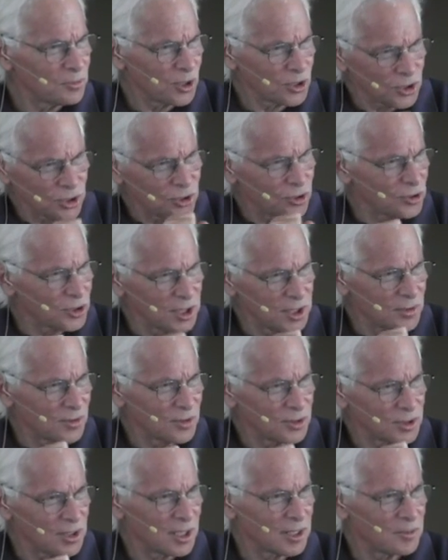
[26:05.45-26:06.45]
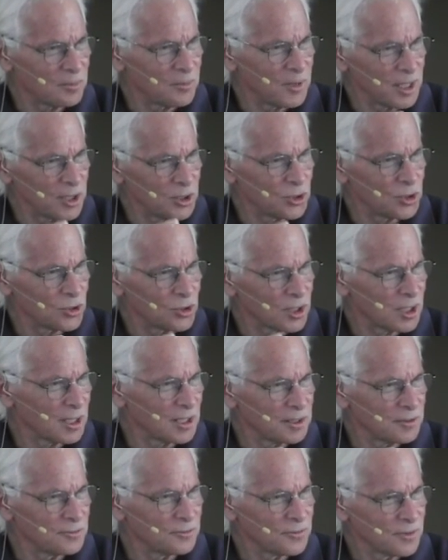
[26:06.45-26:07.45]
Brushing your teeth is not a major
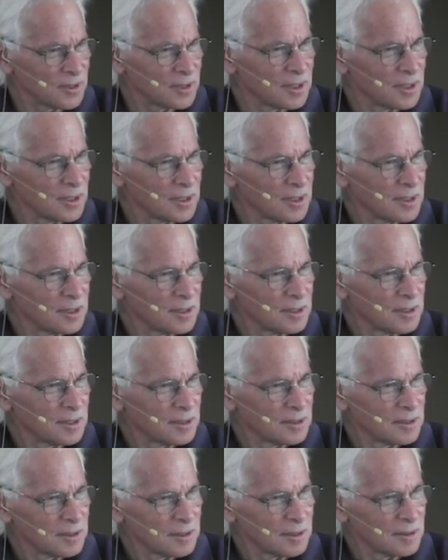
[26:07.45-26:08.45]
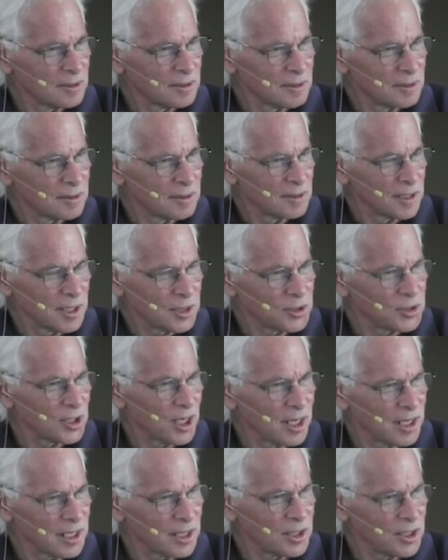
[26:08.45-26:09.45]
kind of
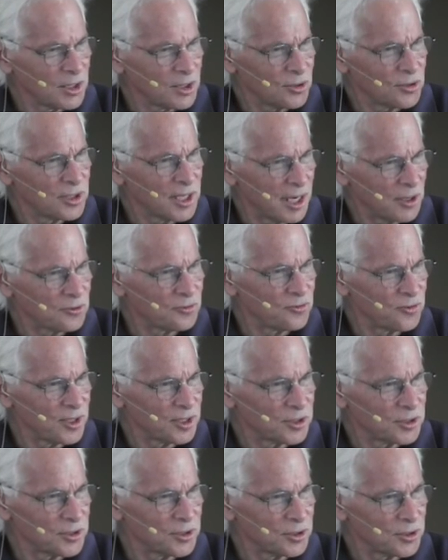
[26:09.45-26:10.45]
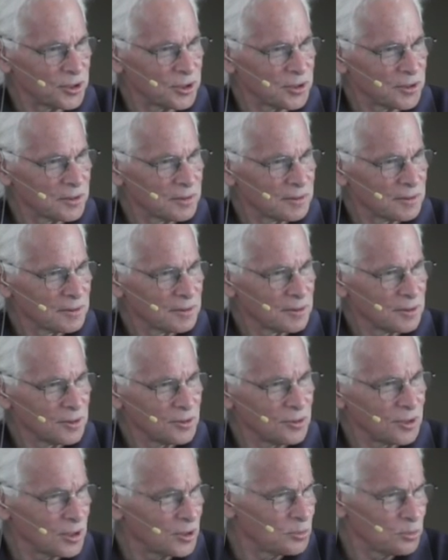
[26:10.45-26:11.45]
anxiety or doubt fest, is it?
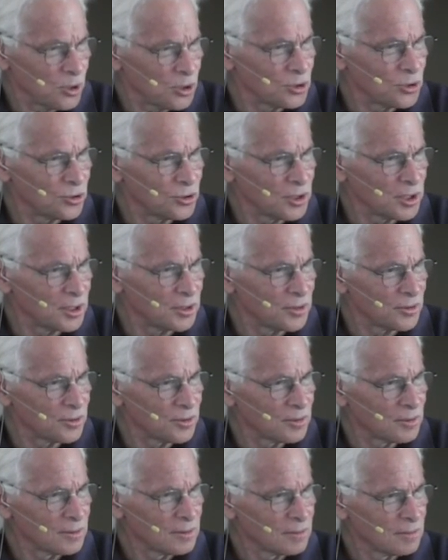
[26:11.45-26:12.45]
You just brush your teeth.